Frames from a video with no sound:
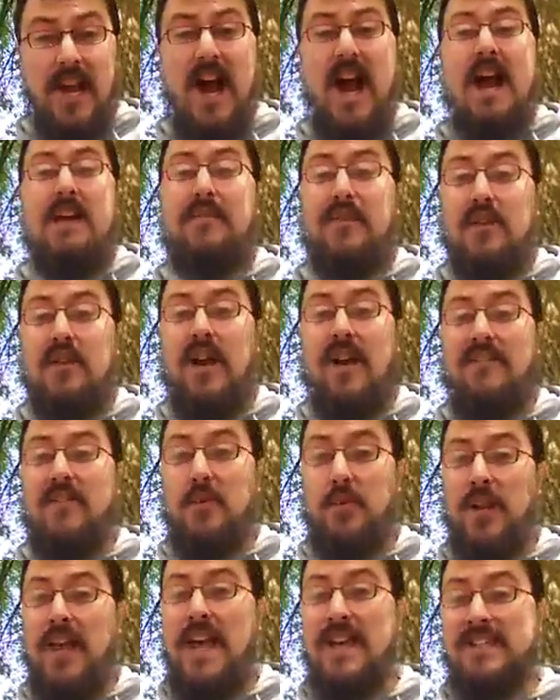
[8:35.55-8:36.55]
I feel
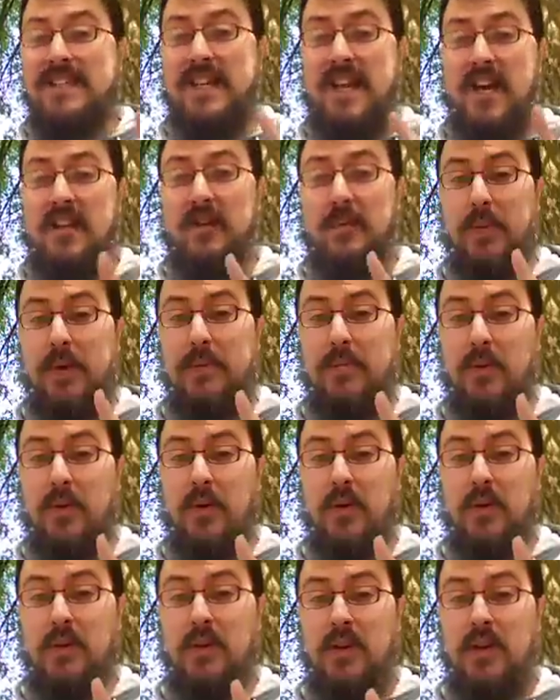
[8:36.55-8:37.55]
comfortable asking other
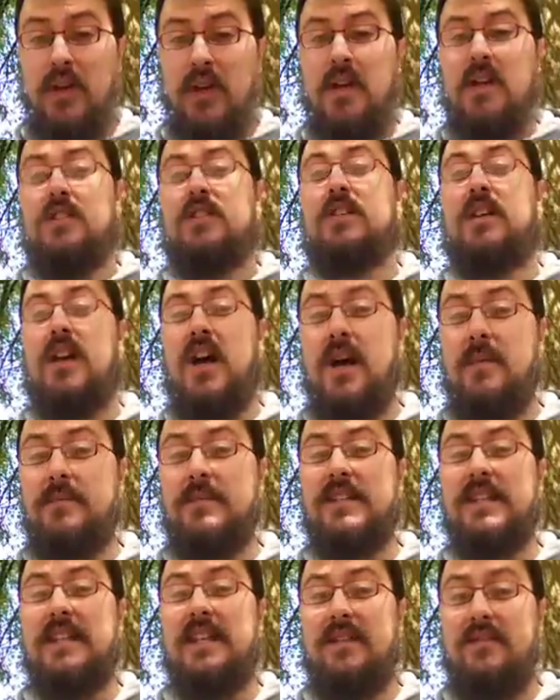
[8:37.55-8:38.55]
people to
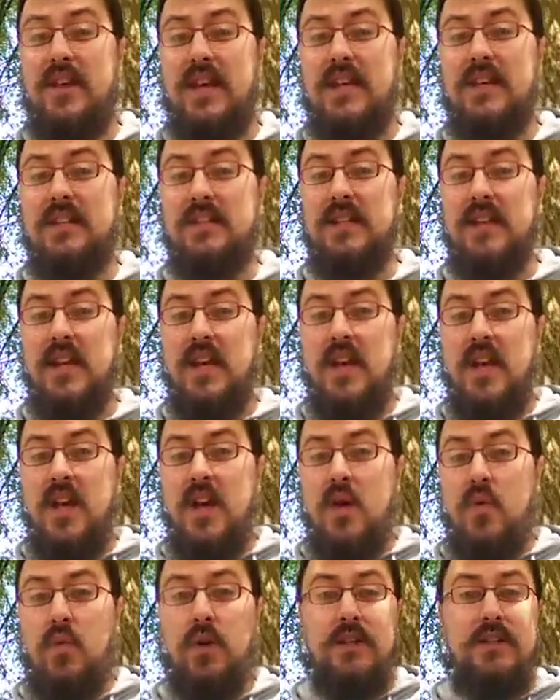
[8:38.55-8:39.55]
come to the event
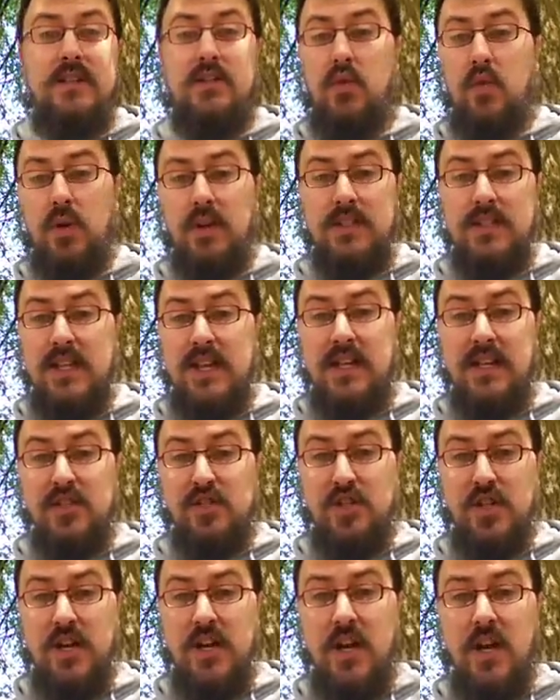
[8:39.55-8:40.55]
with stories they
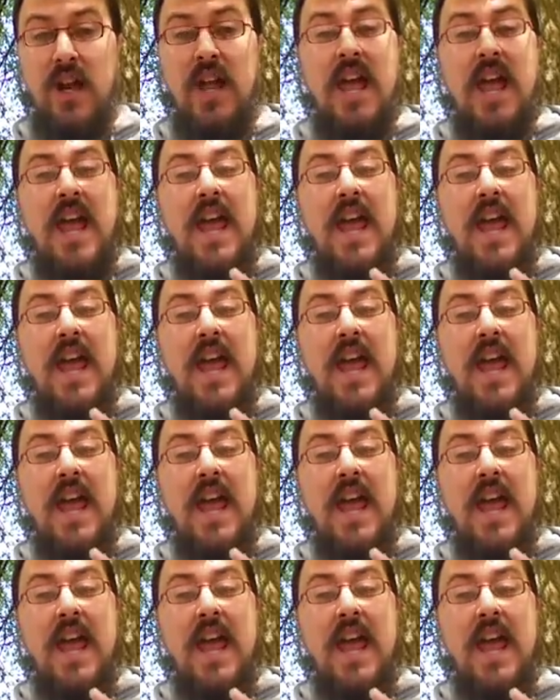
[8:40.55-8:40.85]
can share.